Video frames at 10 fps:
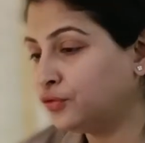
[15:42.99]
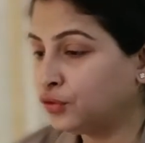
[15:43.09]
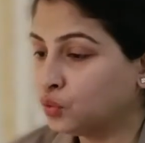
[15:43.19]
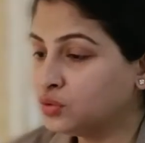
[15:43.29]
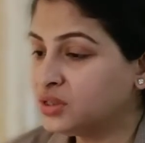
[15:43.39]

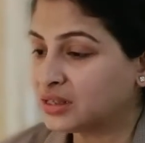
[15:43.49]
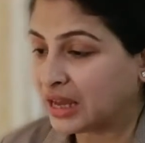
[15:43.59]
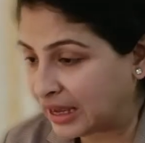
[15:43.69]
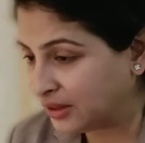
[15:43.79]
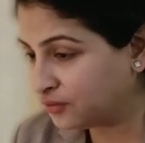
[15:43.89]
fruits
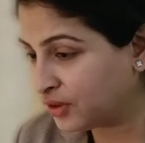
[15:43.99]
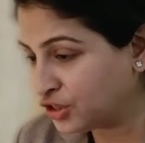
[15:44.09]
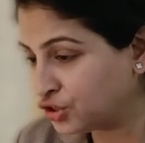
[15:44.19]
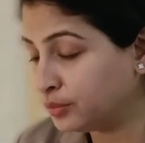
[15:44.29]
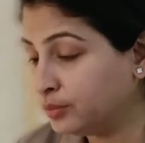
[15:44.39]
and
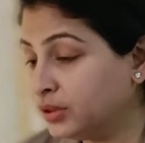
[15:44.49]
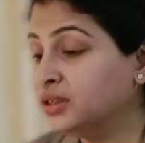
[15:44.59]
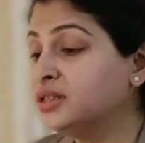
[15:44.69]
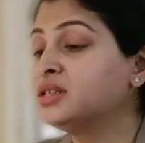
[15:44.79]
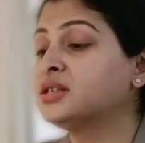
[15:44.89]

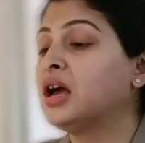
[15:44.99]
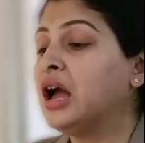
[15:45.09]
vegetables.